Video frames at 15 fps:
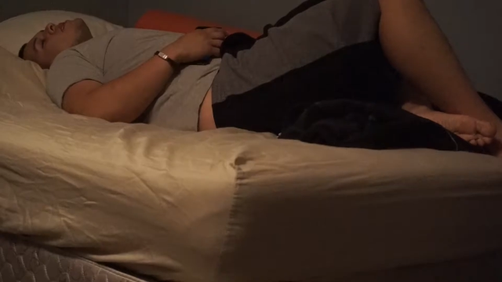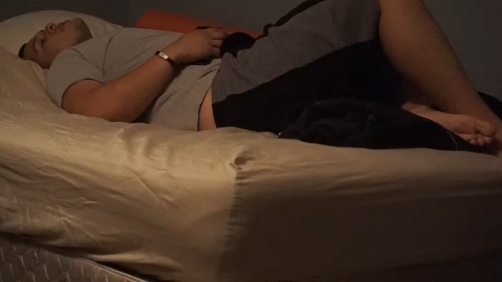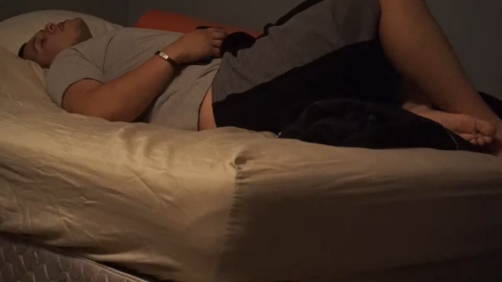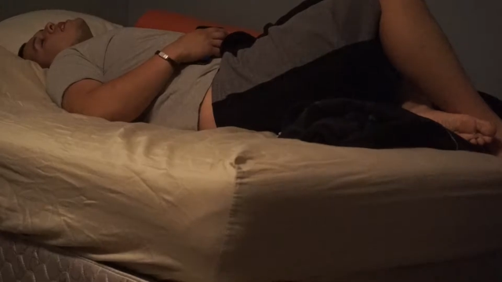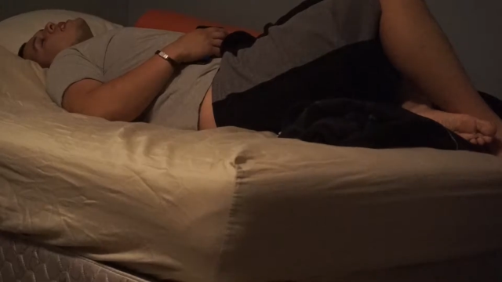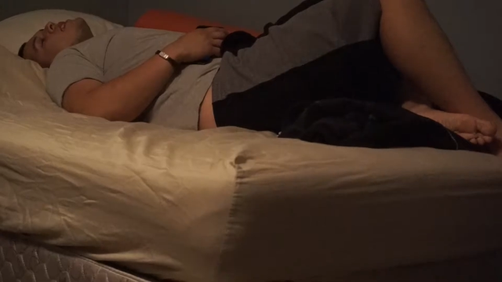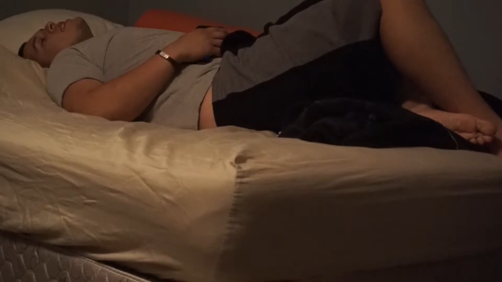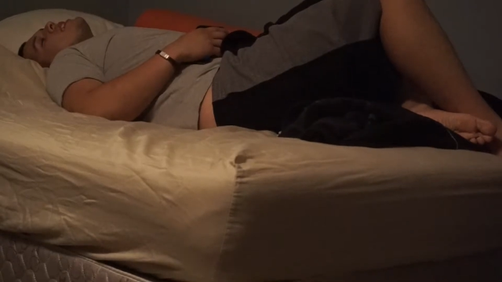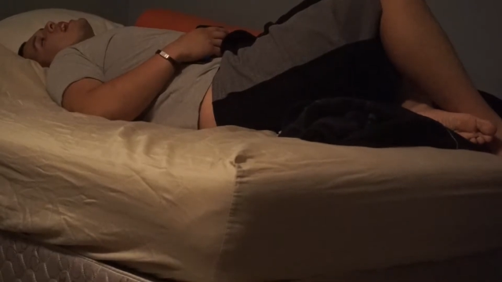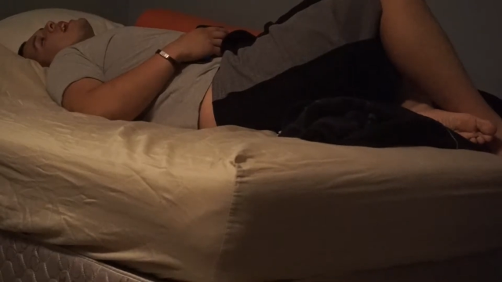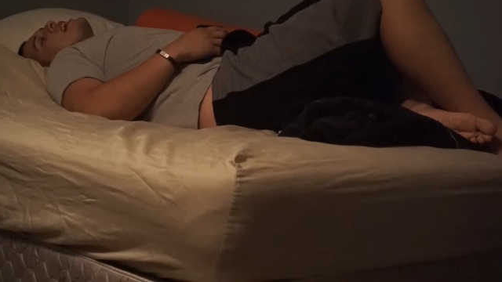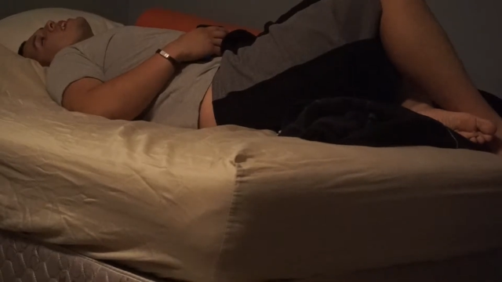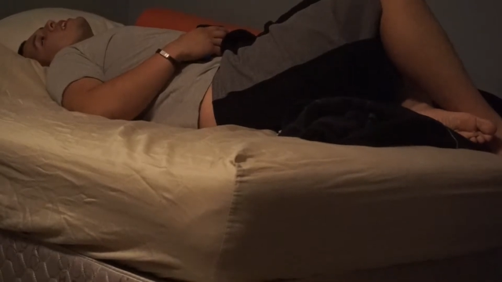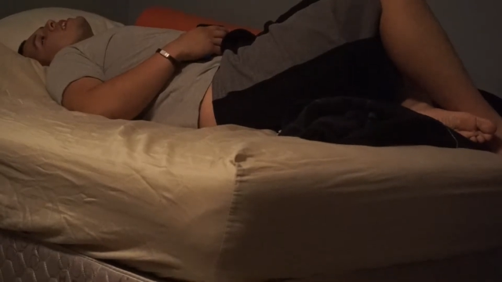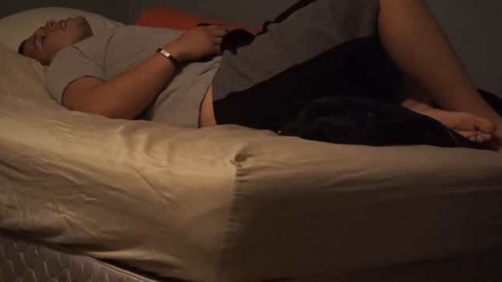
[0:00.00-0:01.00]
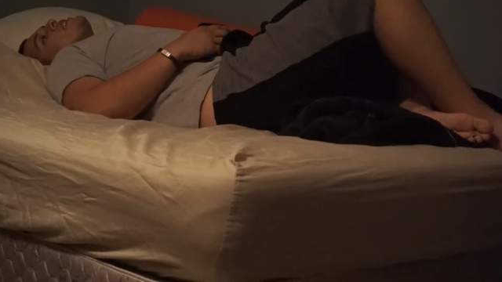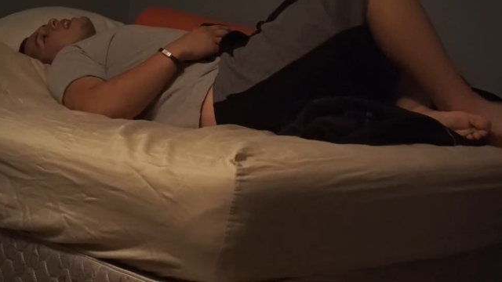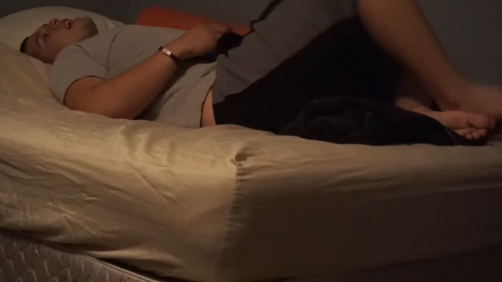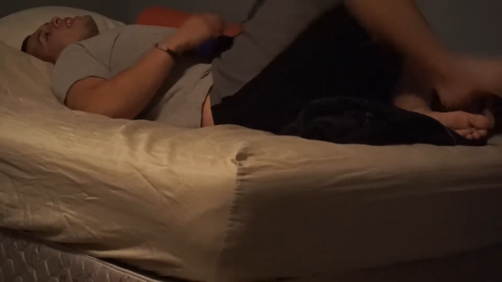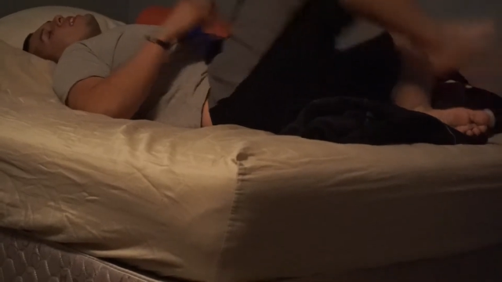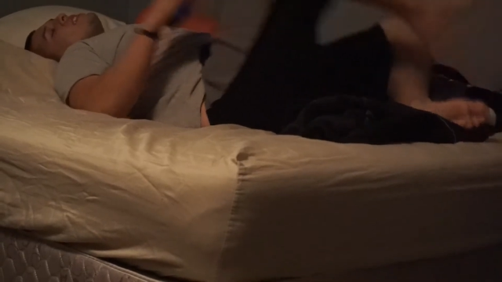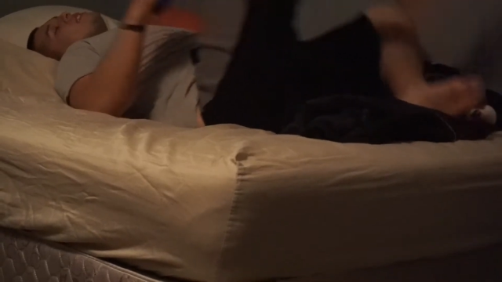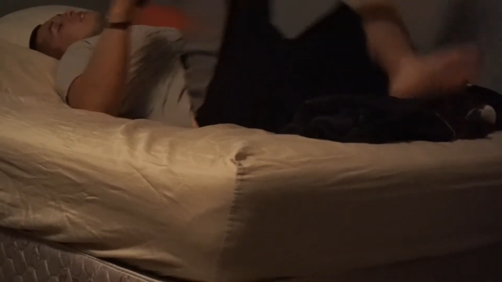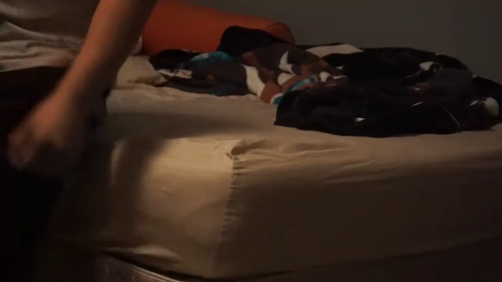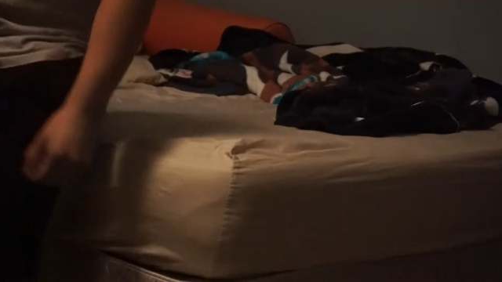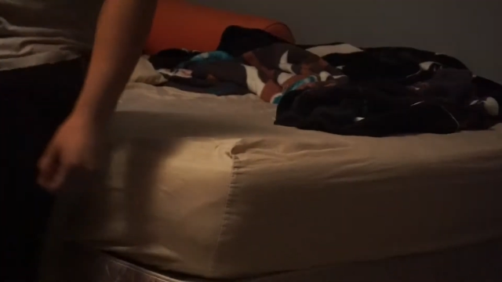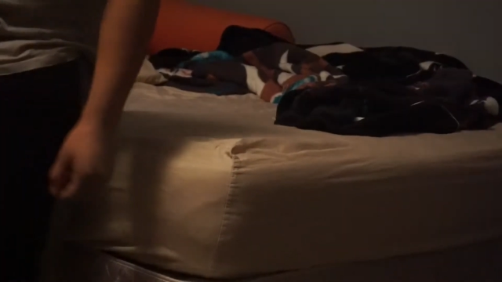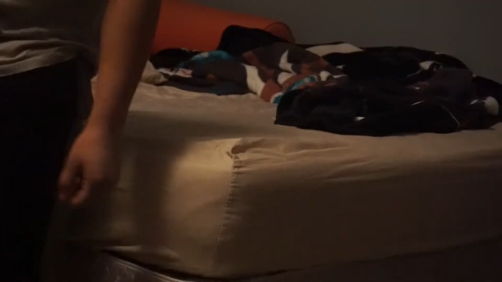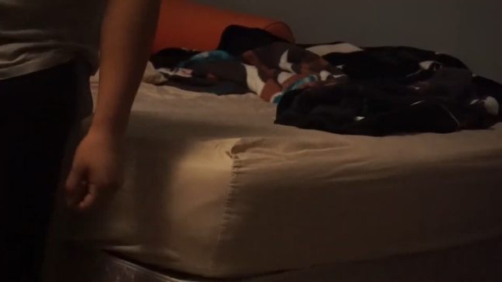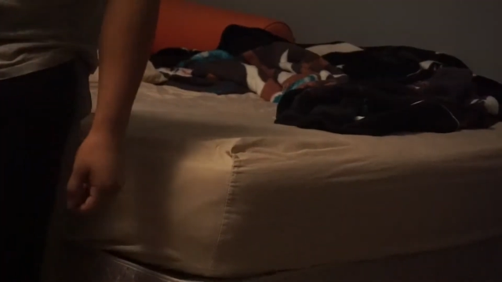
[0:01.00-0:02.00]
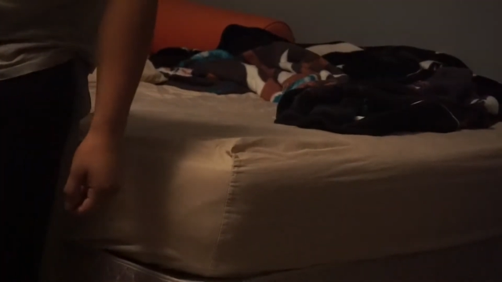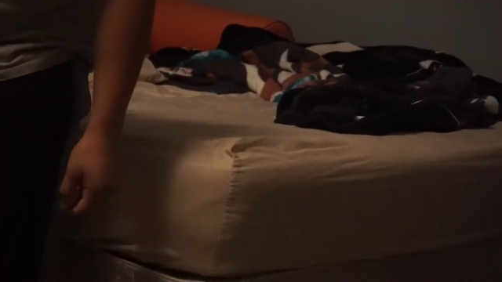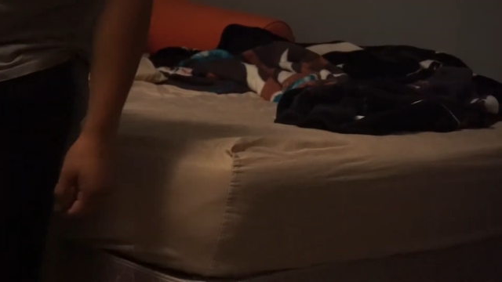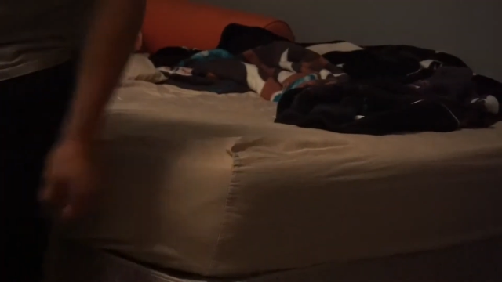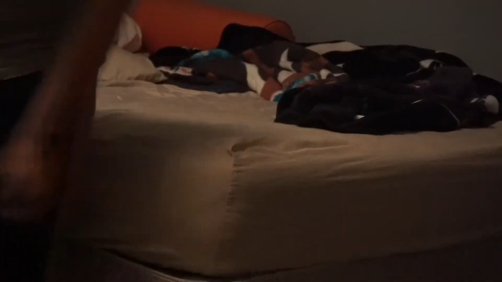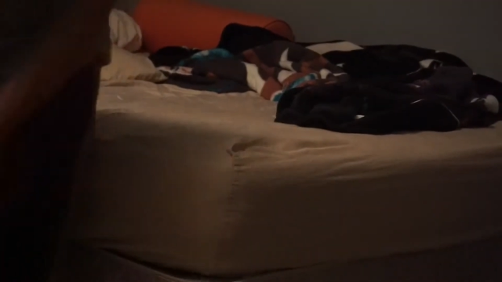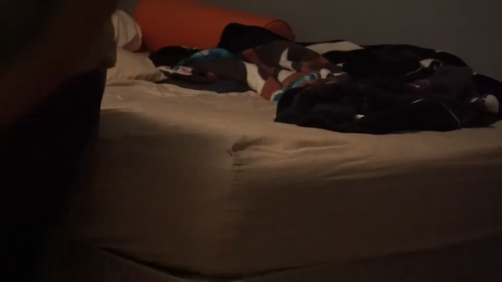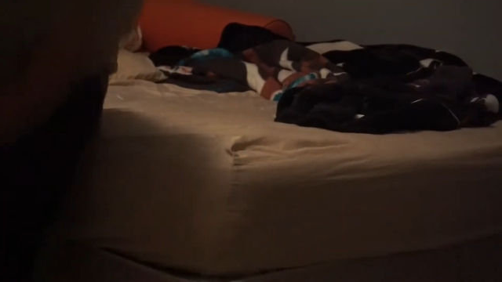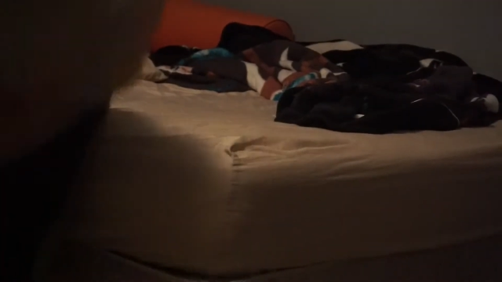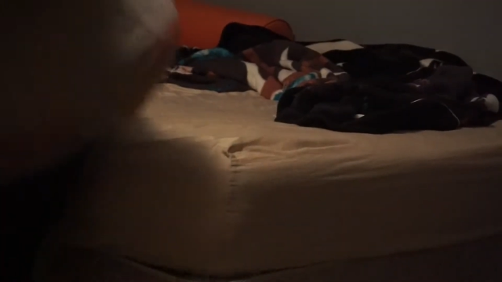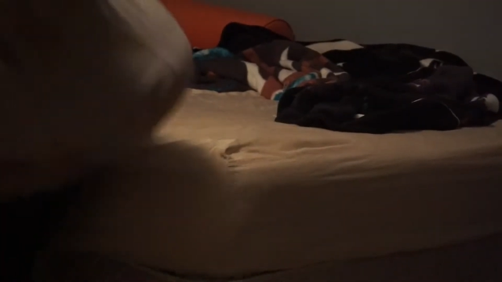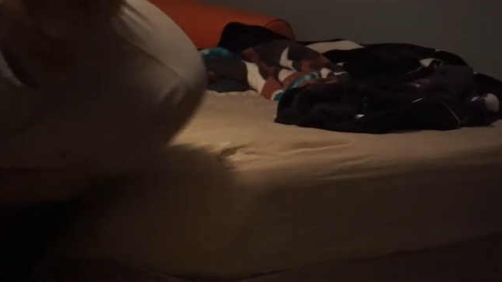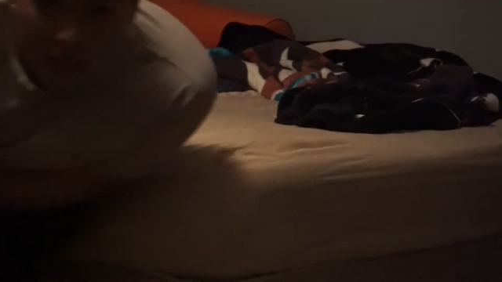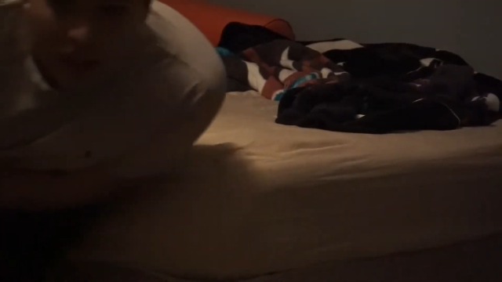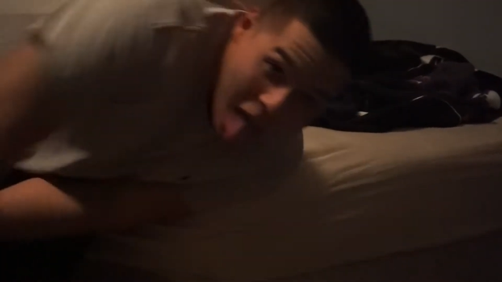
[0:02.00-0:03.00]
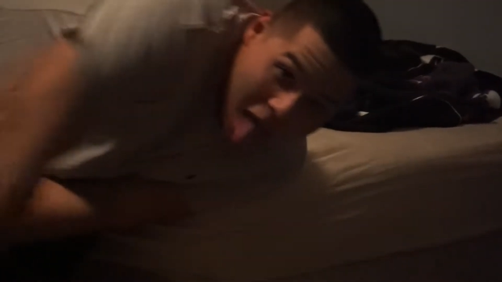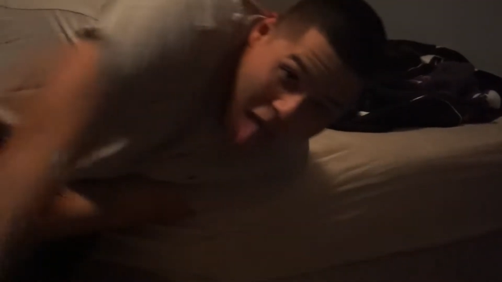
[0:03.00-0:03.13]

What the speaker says: [unreadable: no face in view]